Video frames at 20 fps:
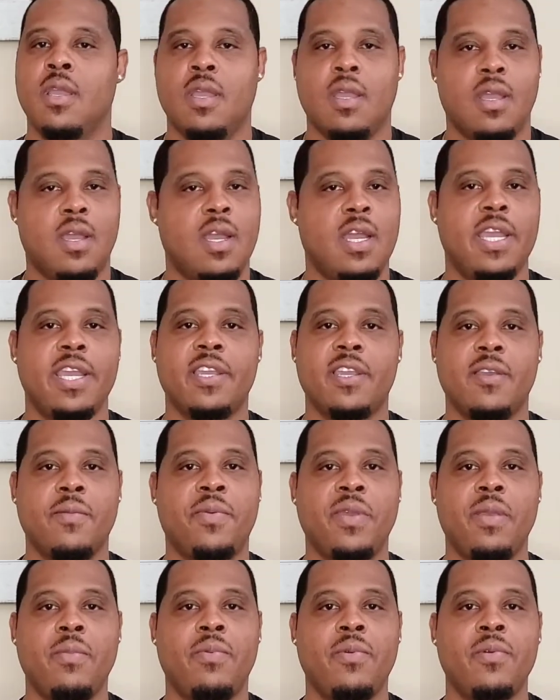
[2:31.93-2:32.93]
All right,
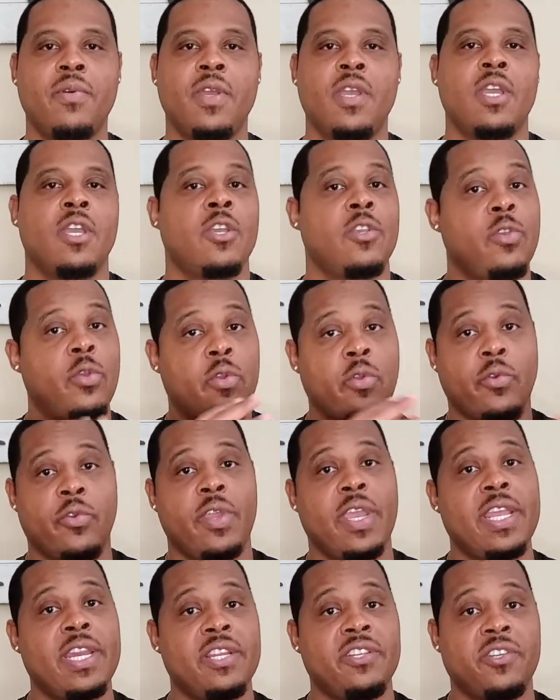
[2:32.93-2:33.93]
good people, you
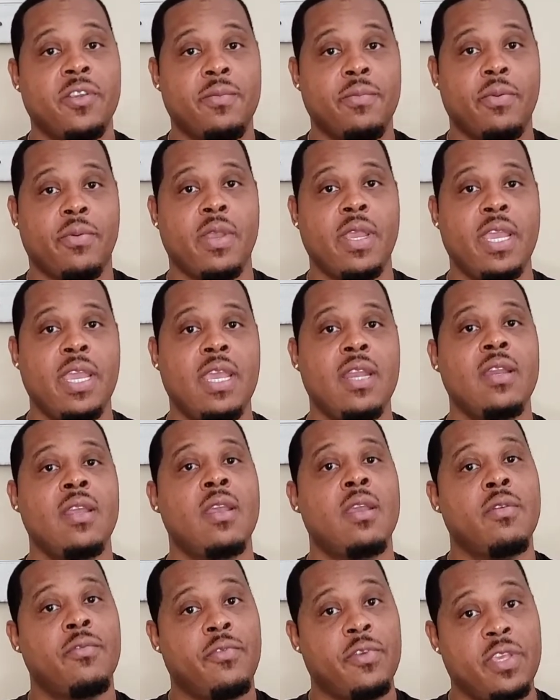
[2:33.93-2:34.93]
created your brand
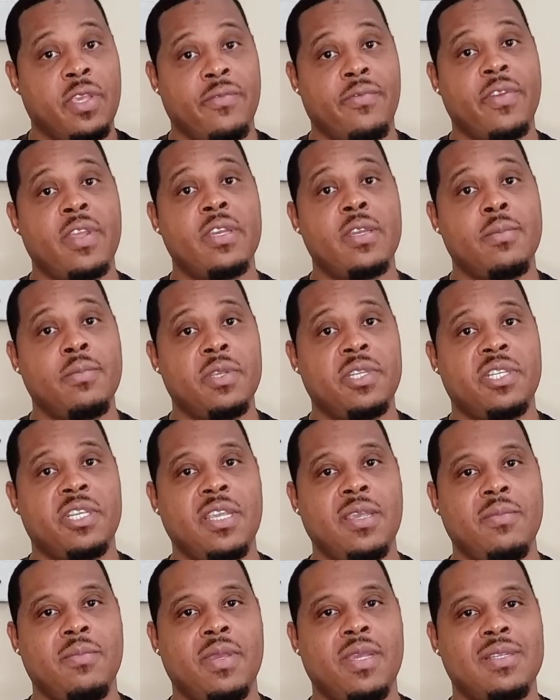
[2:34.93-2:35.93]
for your vending
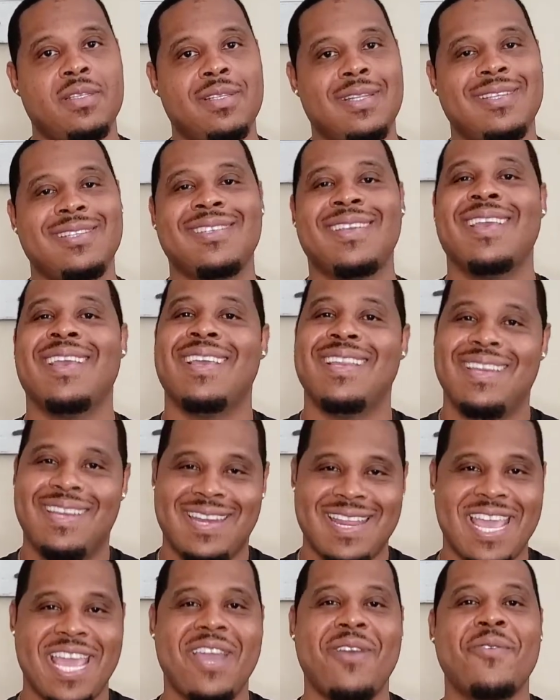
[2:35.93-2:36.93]
machine business.
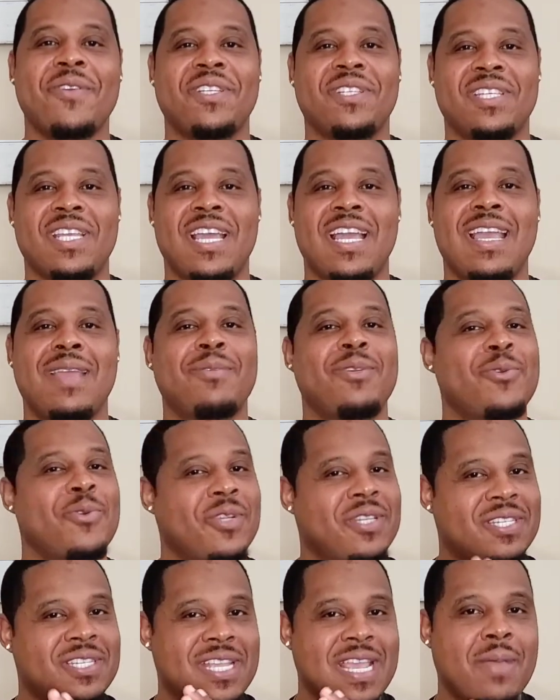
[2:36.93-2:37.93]
Now it's time to
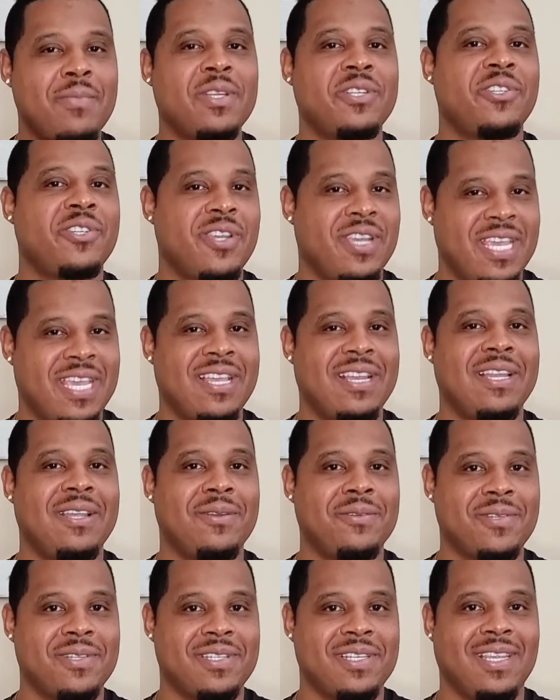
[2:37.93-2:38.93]
establish your
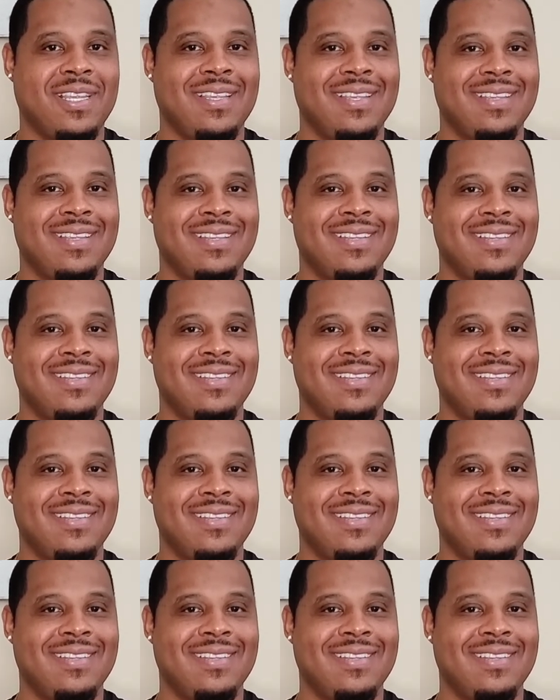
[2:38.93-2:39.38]
LLC.